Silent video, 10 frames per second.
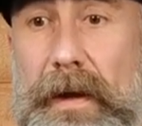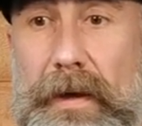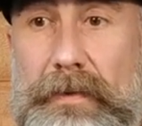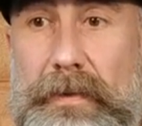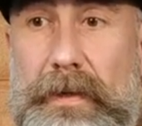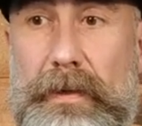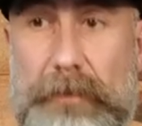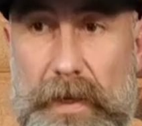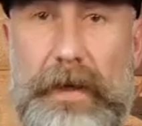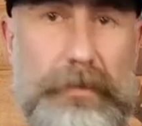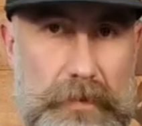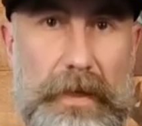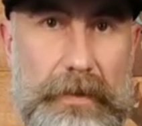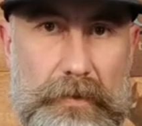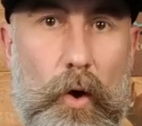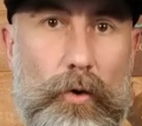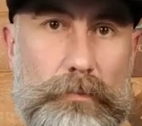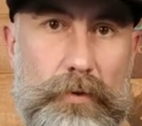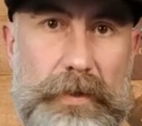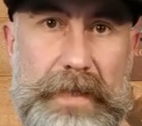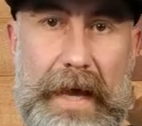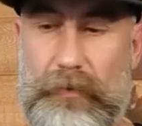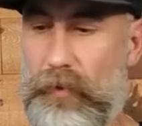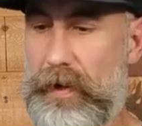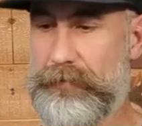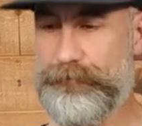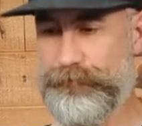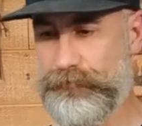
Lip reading: and cold brew it that way.